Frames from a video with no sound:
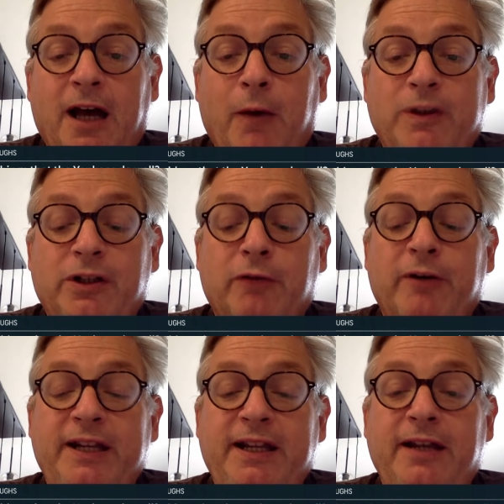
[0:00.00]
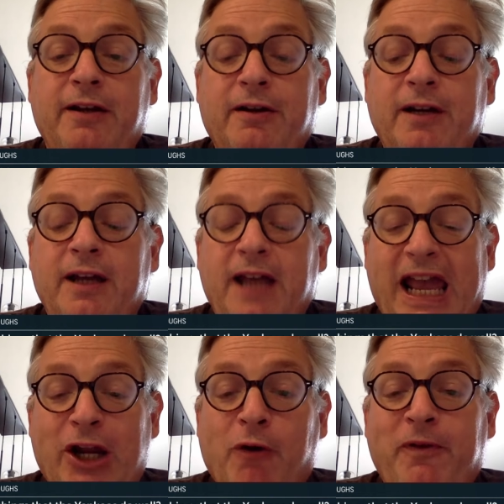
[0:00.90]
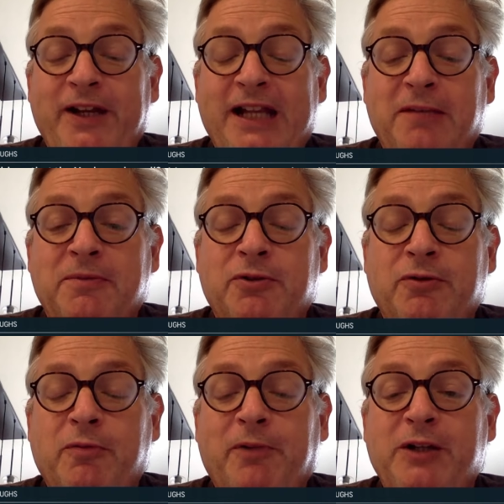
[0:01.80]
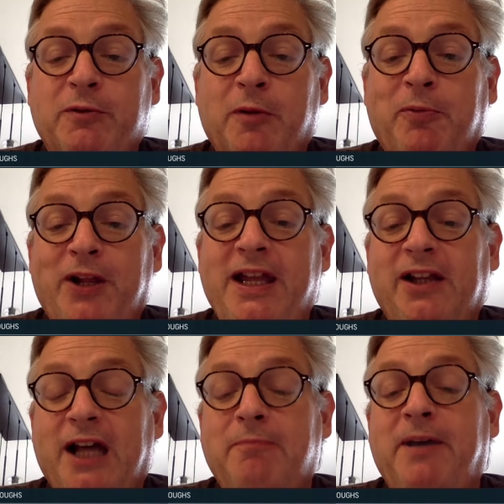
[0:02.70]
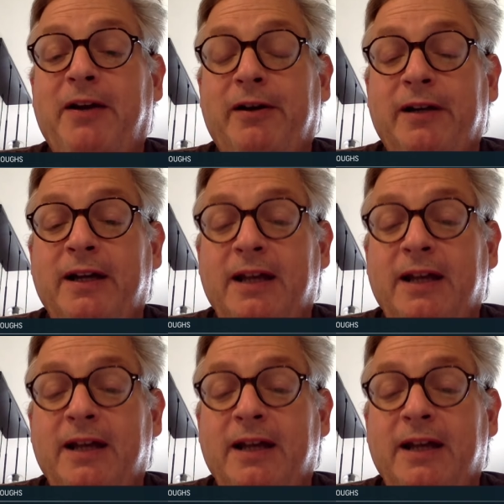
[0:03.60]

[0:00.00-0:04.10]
what's already here and hopefully get them to a place where they're playing a lot better